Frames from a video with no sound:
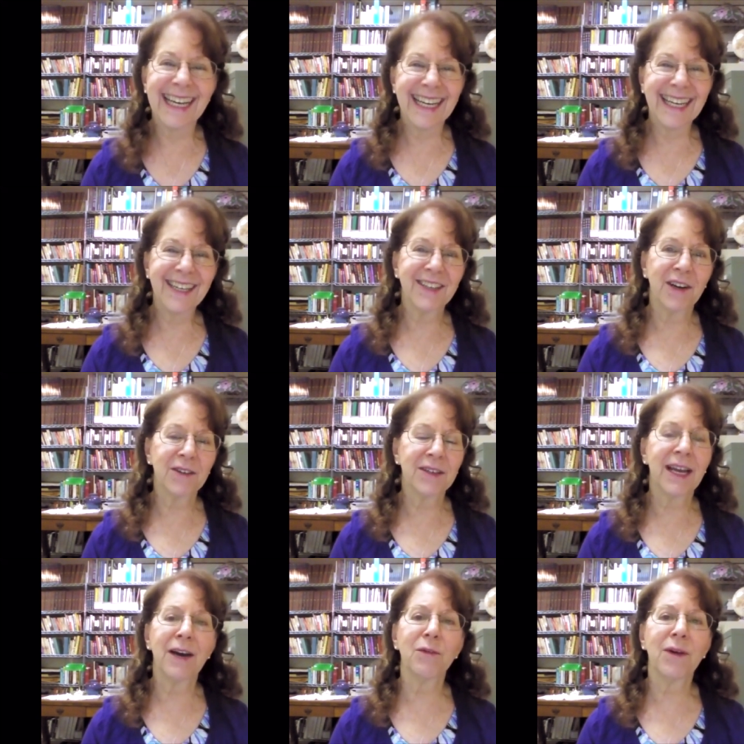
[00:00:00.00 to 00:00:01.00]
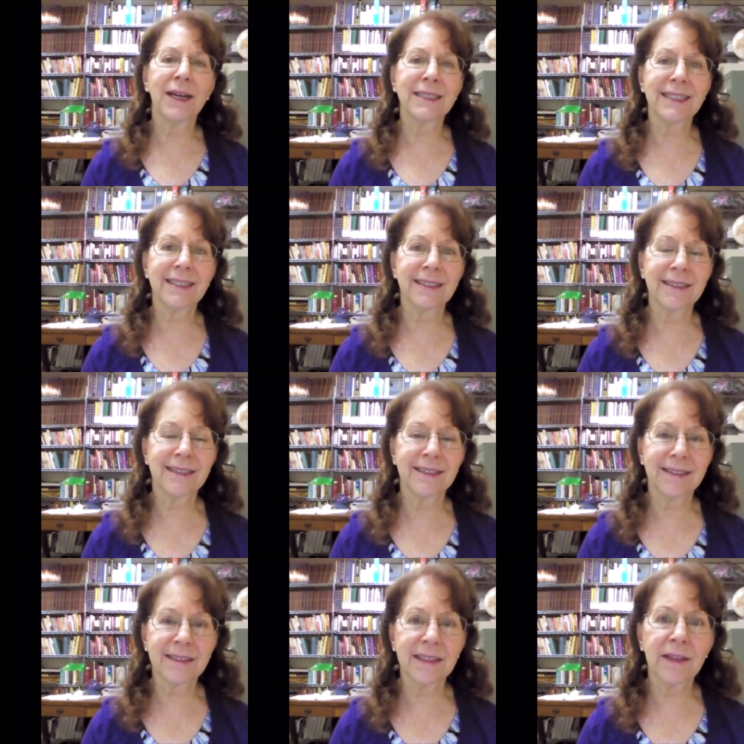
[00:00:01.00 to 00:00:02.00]
you know, not wanting to
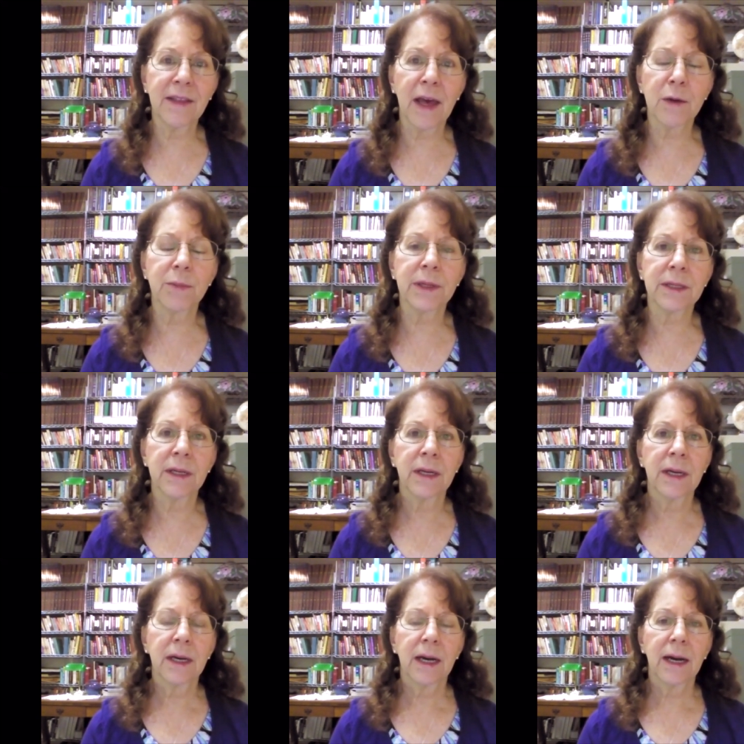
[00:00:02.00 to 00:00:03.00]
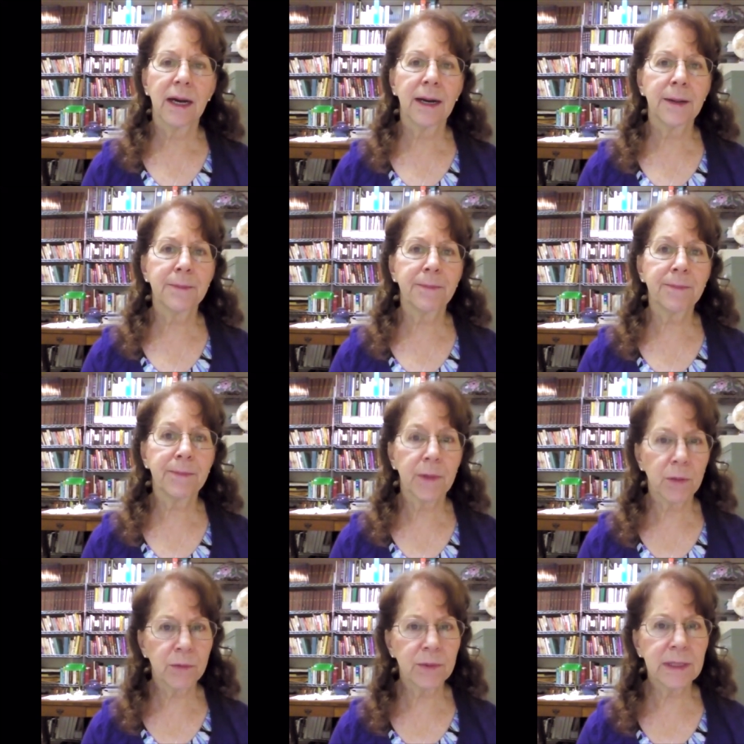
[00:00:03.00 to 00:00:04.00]
see that, but um,
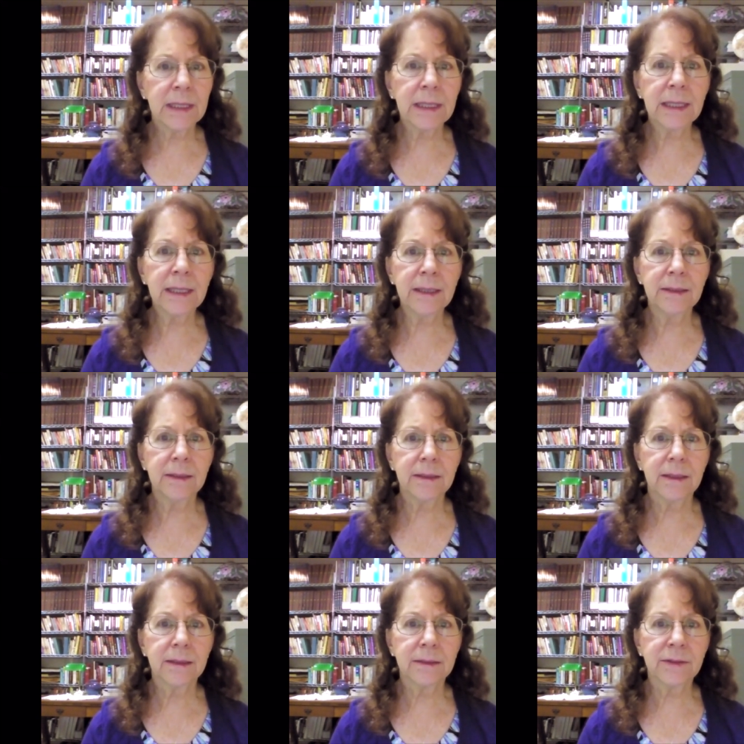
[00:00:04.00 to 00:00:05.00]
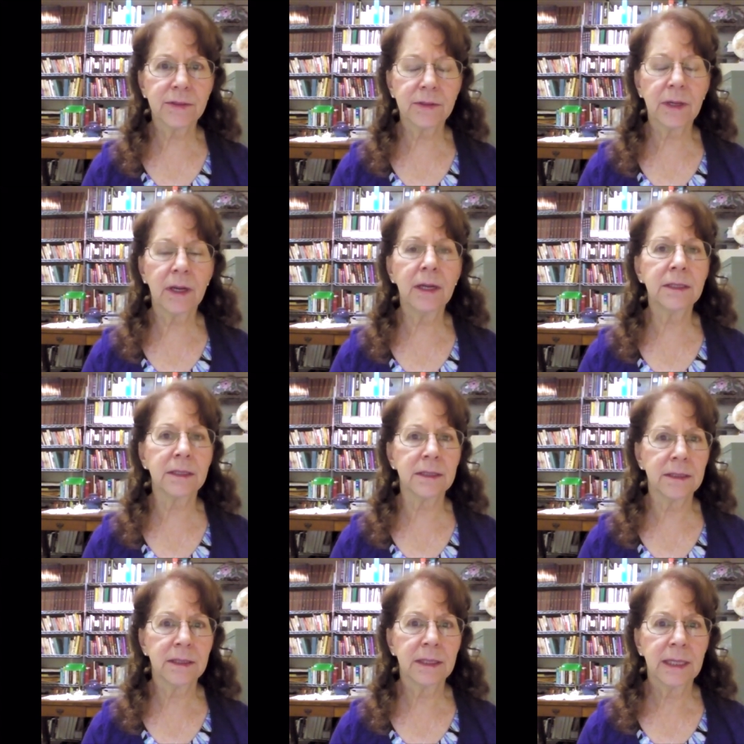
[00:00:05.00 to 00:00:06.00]
really stunned
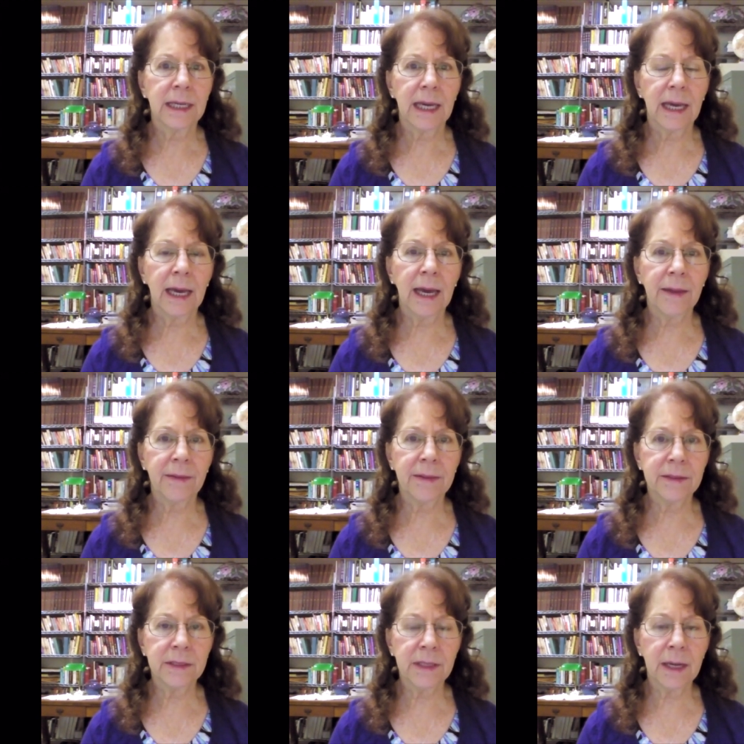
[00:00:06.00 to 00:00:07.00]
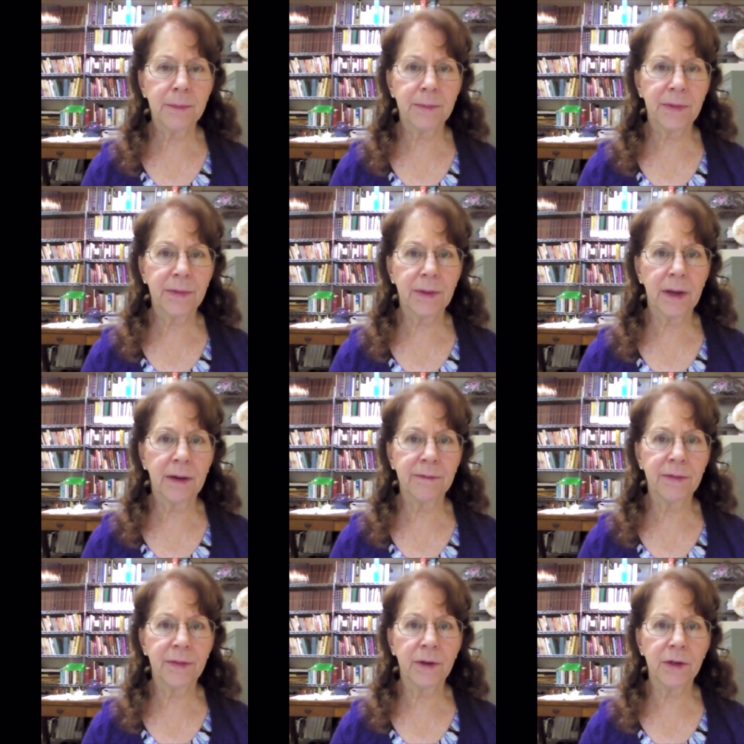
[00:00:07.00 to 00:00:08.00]
at the depth
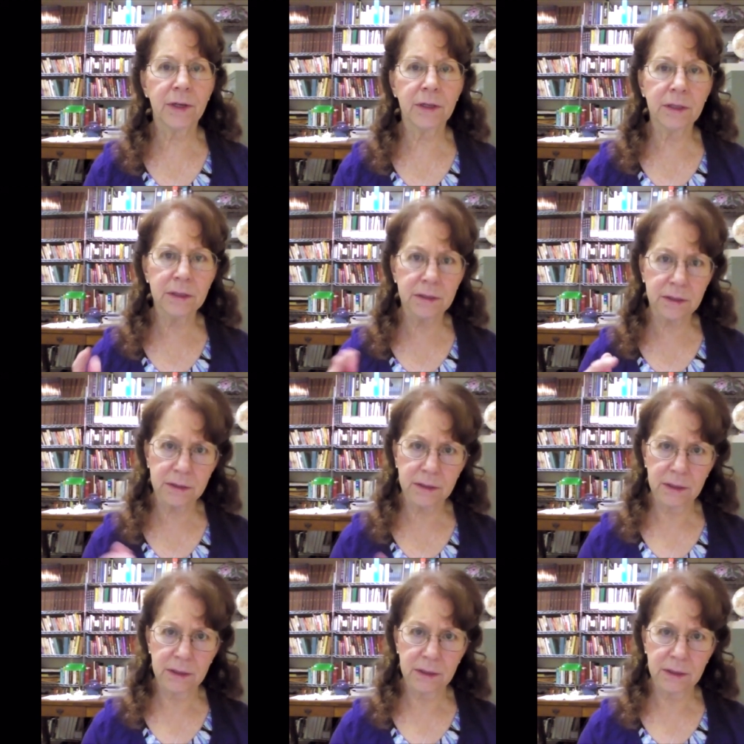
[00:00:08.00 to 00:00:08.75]
of the hurt